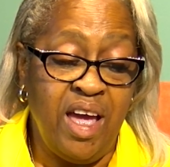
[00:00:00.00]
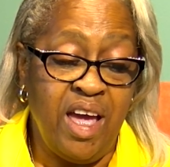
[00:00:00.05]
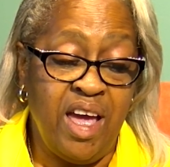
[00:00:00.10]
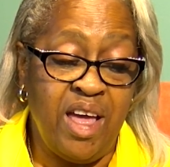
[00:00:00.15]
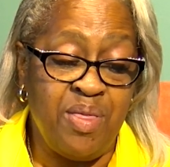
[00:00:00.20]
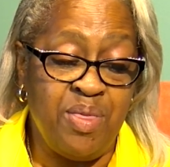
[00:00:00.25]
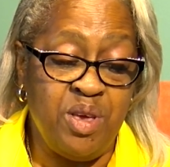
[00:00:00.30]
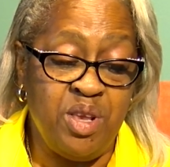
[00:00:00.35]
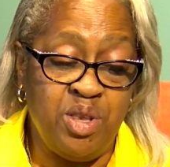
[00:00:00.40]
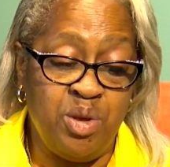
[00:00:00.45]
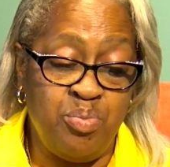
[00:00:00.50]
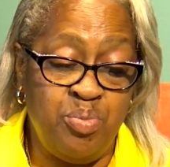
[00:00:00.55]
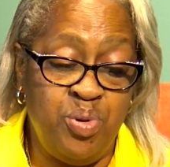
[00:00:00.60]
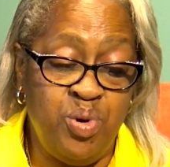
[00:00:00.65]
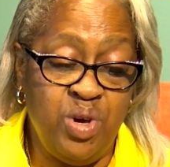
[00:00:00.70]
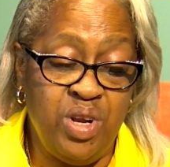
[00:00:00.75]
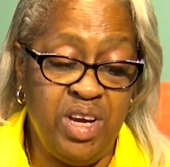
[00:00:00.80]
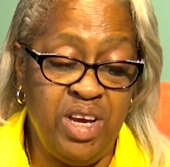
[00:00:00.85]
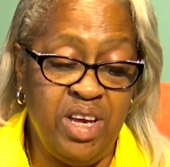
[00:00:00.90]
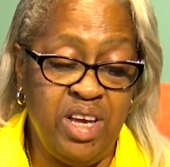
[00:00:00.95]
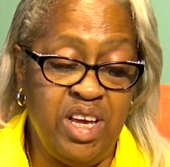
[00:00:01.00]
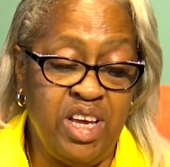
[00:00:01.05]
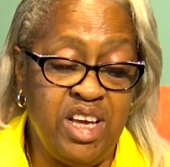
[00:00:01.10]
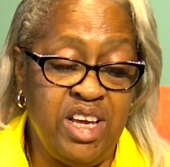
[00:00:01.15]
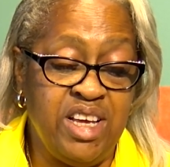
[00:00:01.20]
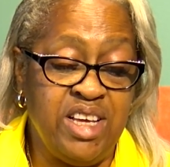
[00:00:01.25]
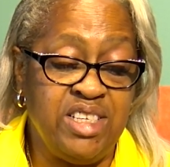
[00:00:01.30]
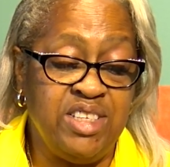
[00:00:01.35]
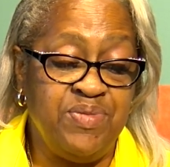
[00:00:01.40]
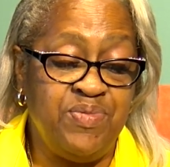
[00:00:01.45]
And then the pudding
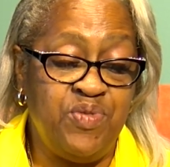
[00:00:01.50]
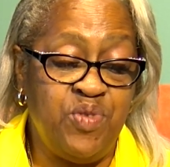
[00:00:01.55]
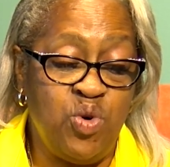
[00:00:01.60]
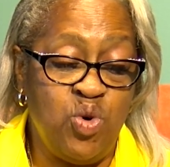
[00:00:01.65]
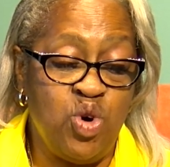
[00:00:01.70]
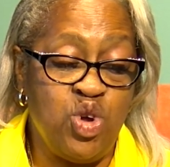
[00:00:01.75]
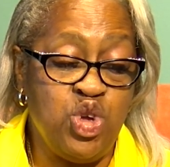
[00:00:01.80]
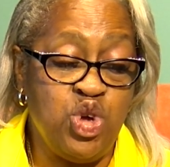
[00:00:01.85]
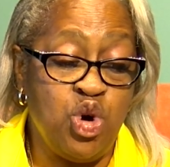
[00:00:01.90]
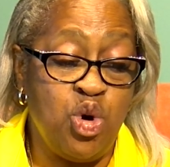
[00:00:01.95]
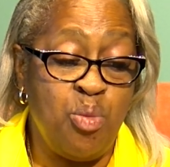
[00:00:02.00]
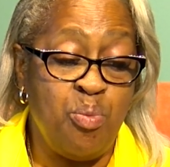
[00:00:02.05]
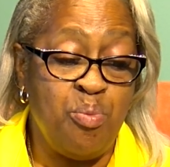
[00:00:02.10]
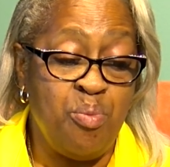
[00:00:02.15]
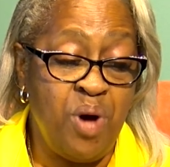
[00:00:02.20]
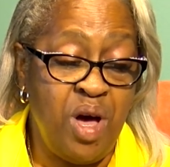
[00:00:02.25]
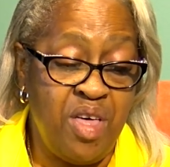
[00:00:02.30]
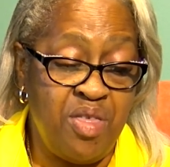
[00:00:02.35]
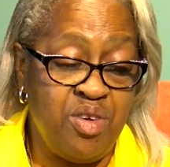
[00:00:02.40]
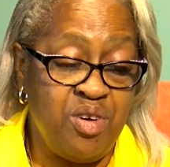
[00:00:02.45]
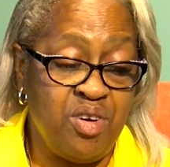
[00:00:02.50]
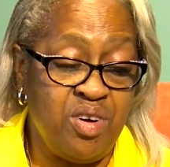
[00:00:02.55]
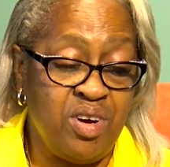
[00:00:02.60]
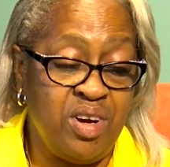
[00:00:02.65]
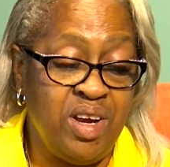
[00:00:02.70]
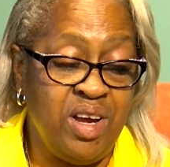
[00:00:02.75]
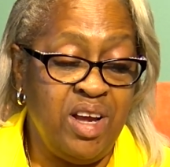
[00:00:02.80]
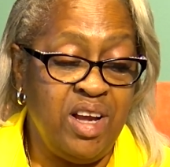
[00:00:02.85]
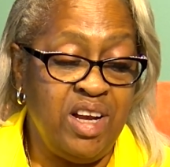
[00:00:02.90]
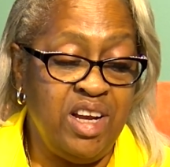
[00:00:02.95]
is for your mother.
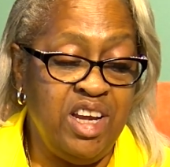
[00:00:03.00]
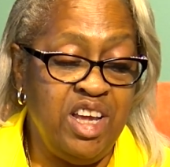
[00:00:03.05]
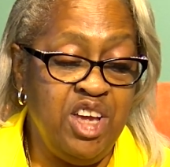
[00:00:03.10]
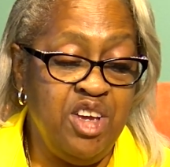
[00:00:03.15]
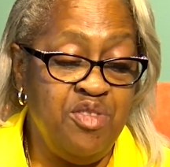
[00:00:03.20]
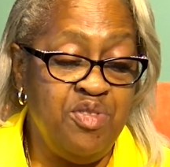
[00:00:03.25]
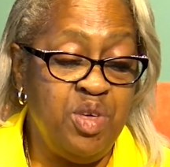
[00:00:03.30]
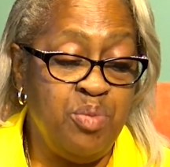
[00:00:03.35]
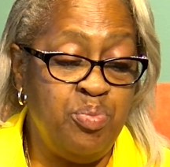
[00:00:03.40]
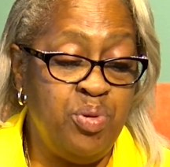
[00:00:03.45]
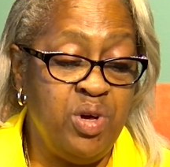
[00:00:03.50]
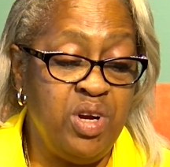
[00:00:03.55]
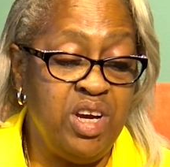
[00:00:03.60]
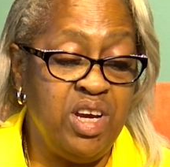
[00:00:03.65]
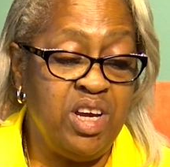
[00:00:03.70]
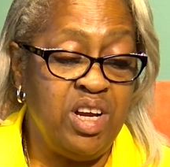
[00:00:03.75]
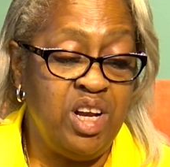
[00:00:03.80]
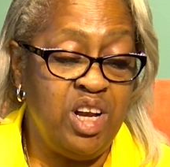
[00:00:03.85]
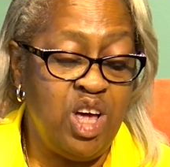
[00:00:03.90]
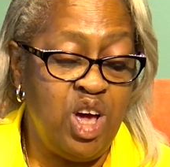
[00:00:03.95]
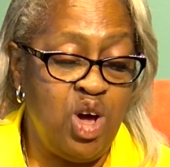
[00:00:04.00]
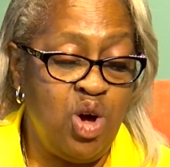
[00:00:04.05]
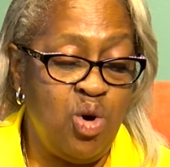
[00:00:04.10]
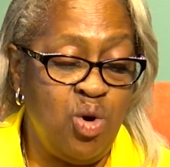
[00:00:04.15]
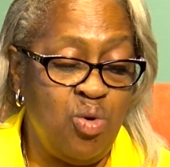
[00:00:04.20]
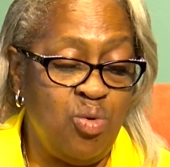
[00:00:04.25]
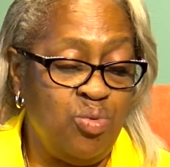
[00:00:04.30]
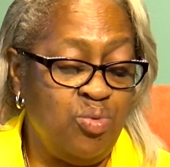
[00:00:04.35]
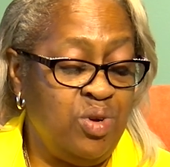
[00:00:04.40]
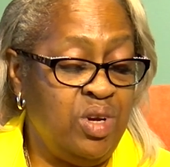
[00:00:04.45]
Leave the pudding
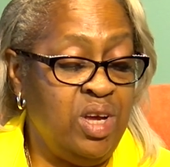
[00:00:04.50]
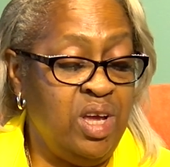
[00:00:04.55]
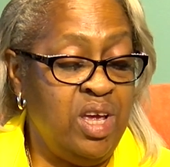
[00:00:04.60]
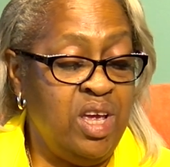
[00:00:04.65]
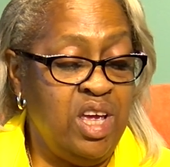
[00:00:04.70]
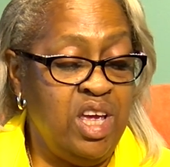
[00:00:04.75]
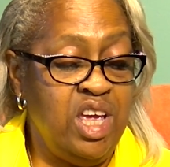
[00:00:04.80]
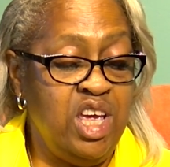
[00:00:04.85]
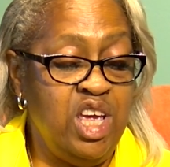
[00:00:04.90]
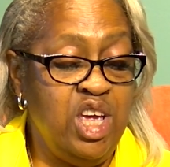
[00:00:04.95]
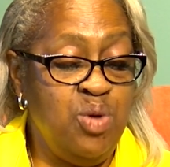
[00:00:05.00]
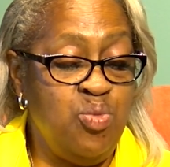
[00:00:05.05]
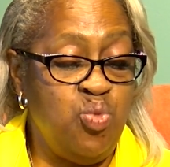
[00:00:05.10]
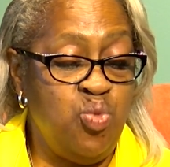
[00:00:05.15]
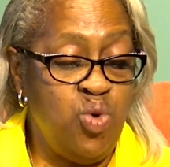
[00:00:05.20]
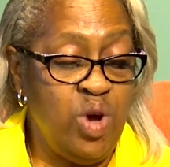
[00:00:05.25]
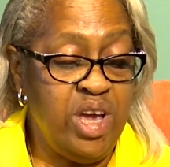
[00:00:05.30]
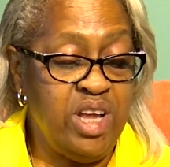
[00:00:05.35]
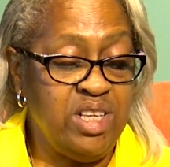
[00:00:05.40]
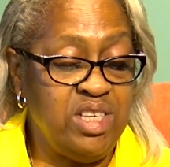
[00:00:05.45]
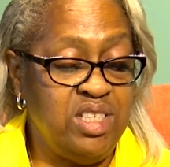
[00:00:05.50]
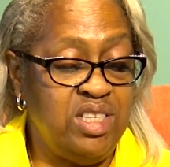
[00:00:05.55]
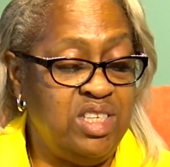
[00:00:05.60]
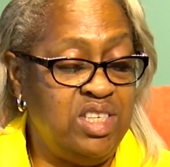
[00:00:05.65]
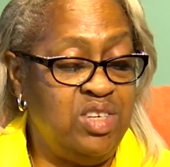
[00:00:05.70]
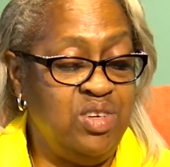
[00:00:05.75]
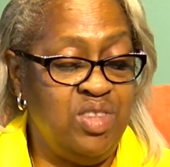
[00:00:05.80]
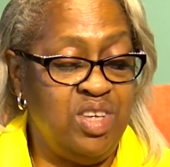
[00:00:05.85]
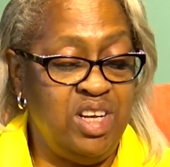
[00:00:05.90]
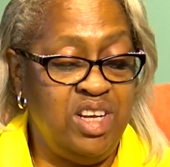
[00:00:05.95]
alone. He went
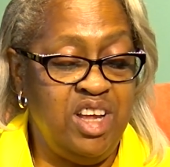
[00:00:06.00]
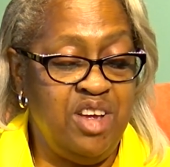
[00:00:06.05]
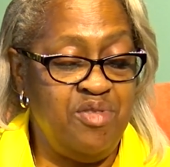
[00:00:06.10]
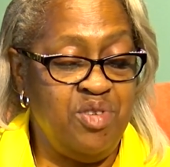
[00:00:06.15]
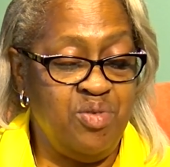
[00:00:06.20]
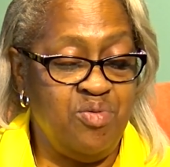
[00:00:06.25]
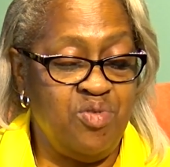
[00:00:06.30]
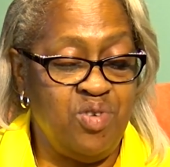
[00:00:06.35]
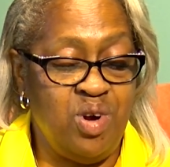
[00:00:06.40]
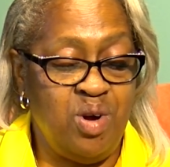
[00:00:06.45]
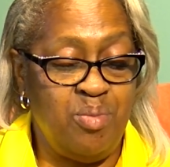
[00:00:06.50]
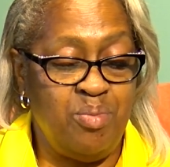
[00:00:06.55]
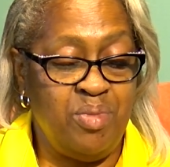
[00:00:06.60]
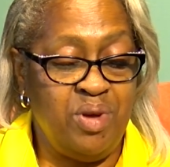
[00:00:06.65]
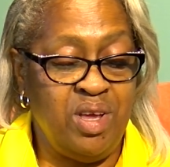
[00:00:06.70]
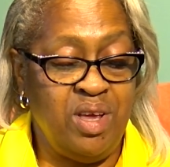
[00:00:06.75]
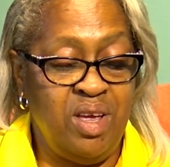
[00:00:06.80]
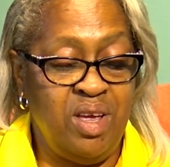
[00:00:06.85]
to the living room